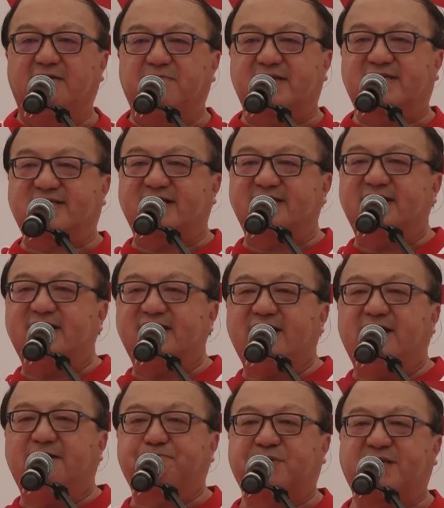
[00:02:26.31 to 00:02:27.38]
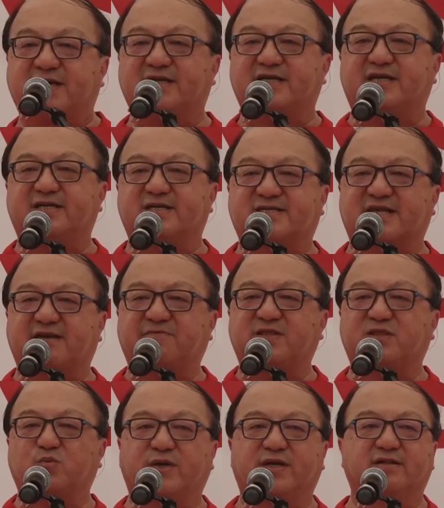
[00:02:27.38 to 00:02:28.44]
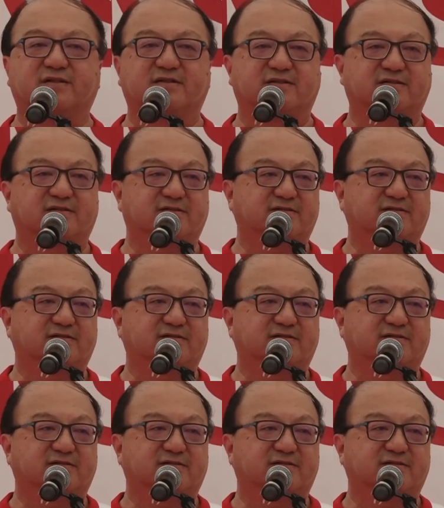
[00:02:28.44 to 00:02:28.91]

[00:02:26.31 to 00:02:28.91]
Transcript: but suddenly appeared in the 7th will.